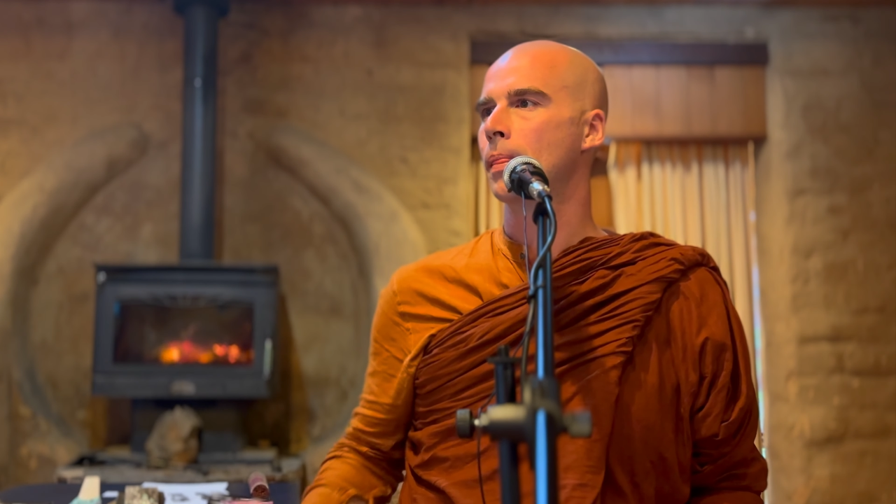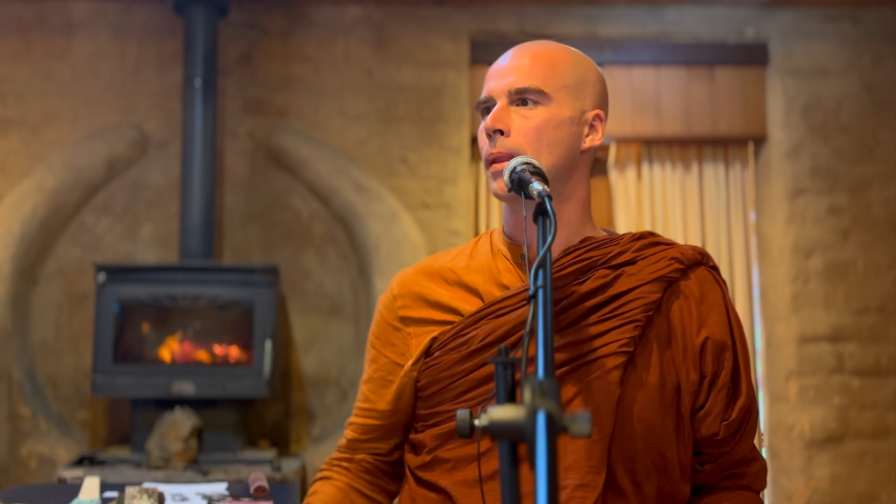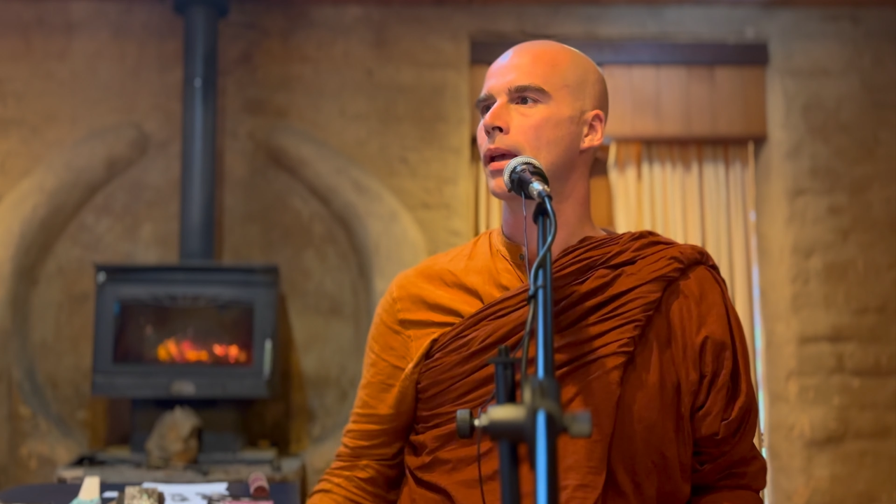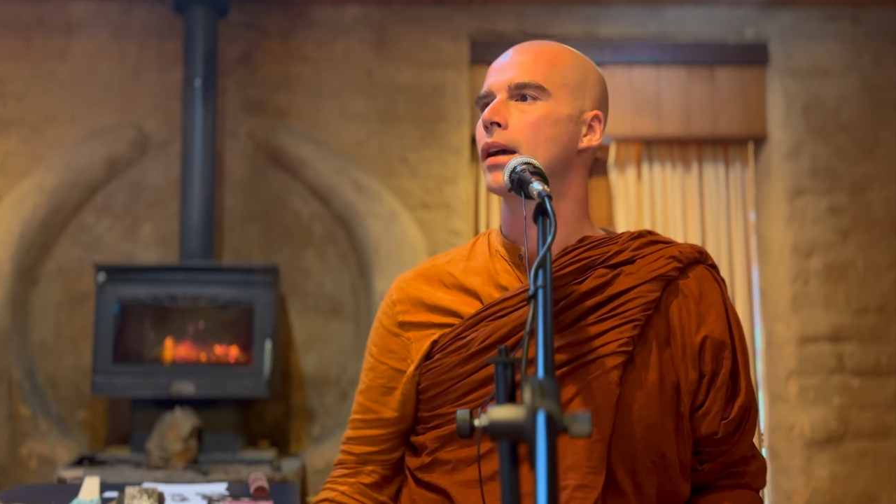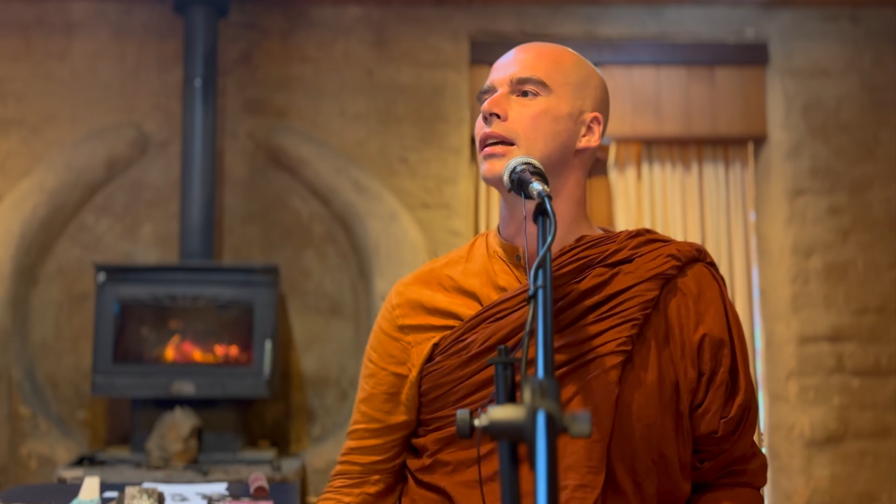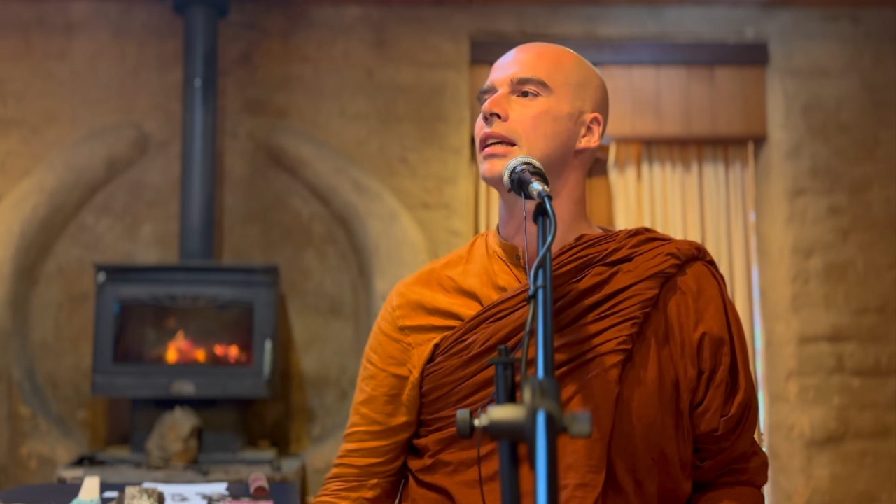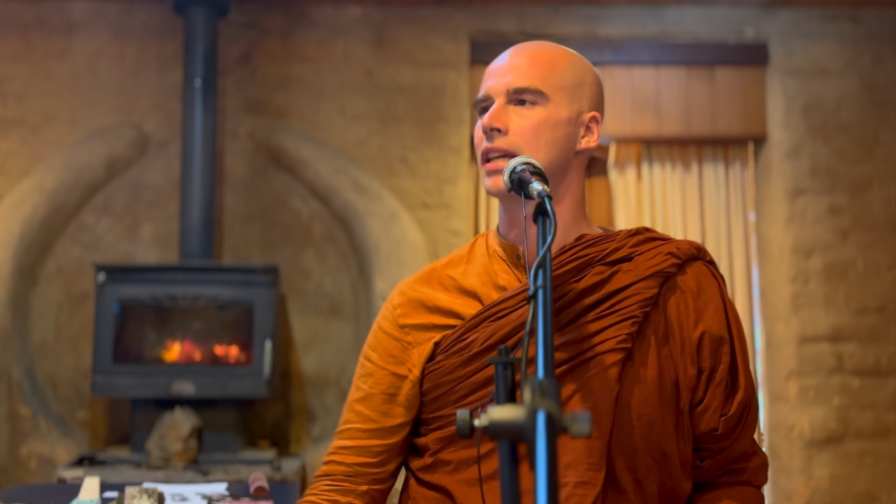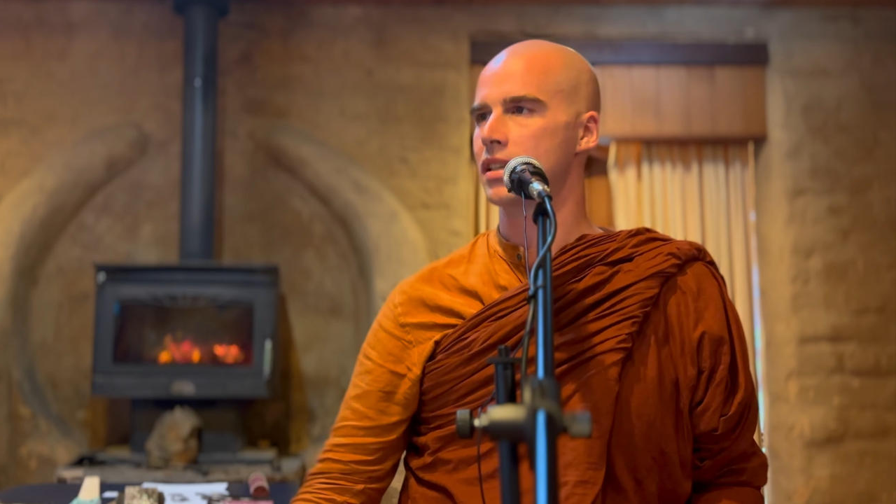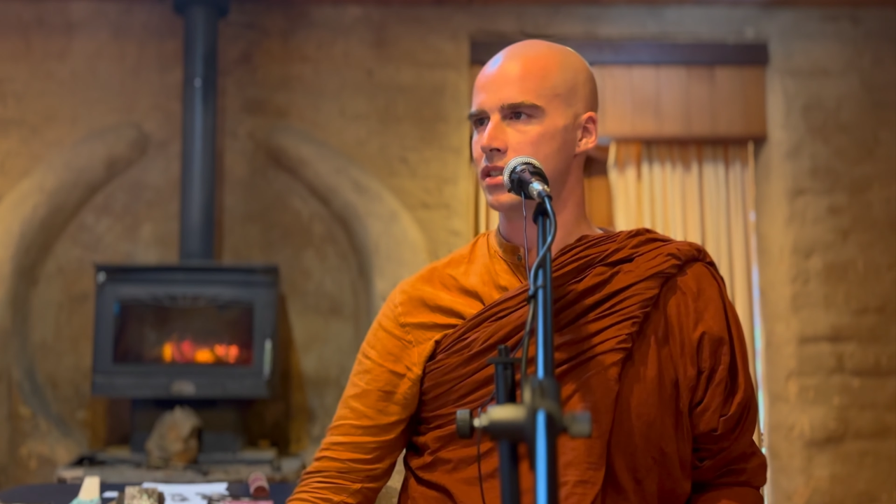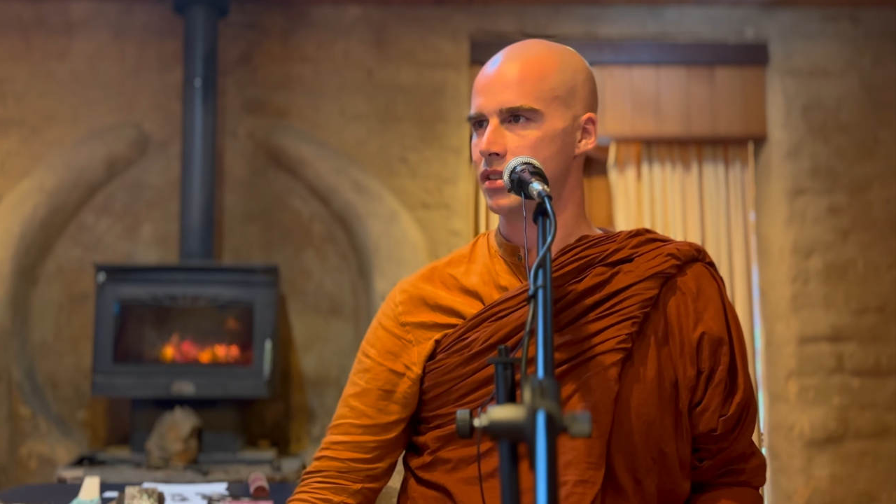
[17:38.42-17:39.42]
freedom.
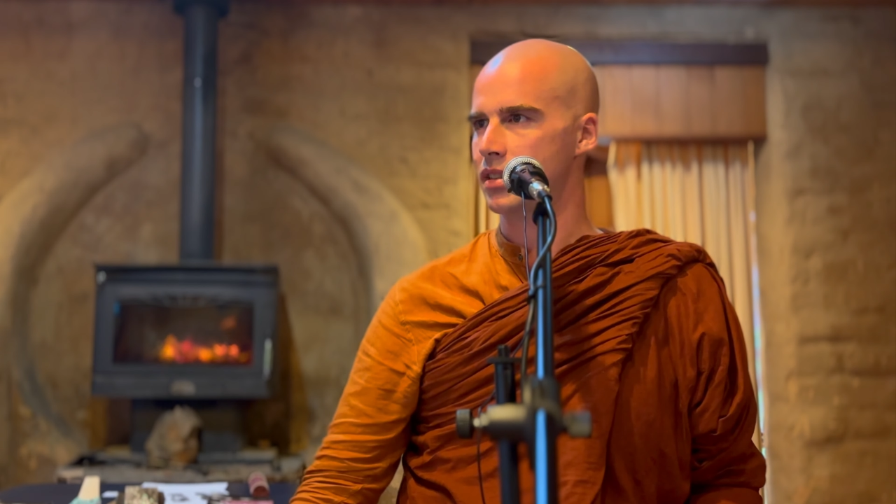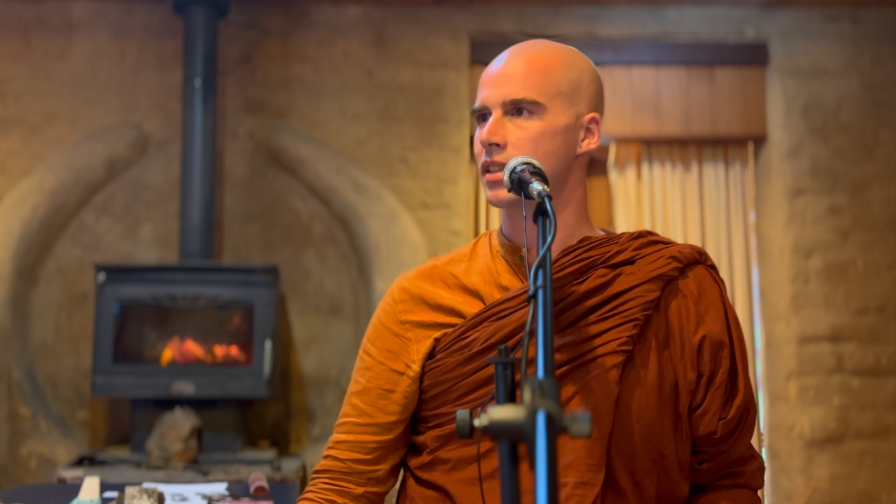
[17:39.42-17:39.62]
Yes,